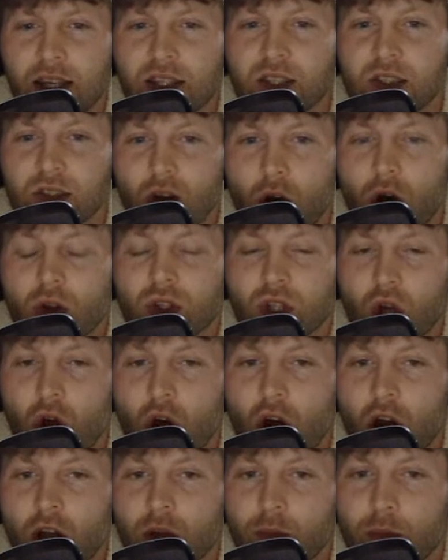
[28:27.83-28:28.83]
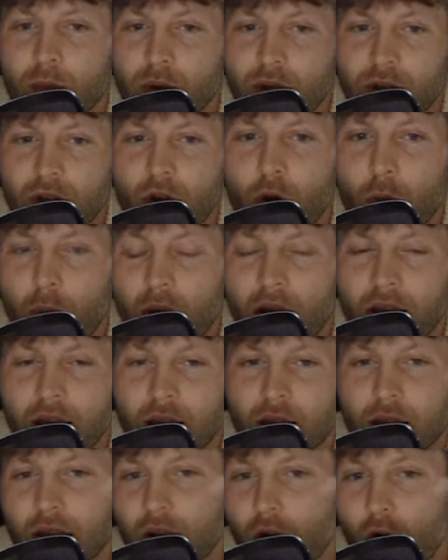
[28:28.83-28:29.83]
all talk but no bite,
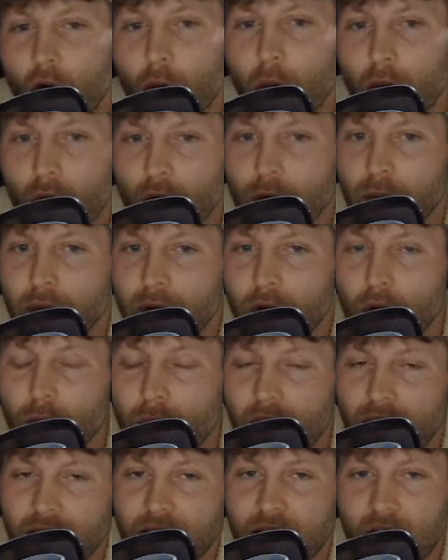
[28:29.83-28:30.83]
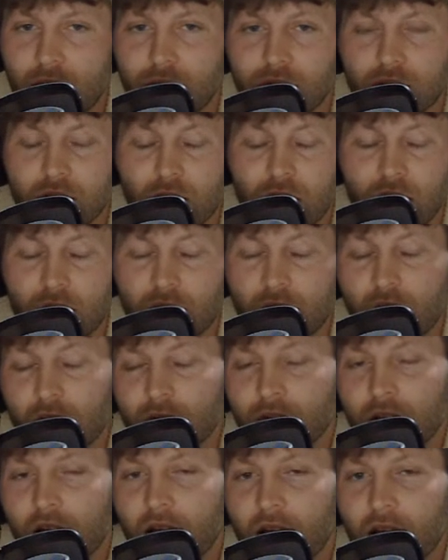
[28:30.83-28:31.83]
like all bark but no bite kind of a
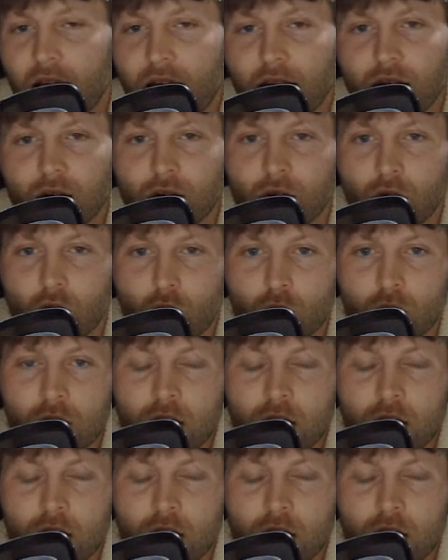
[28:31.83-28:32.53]
guy. I don't know.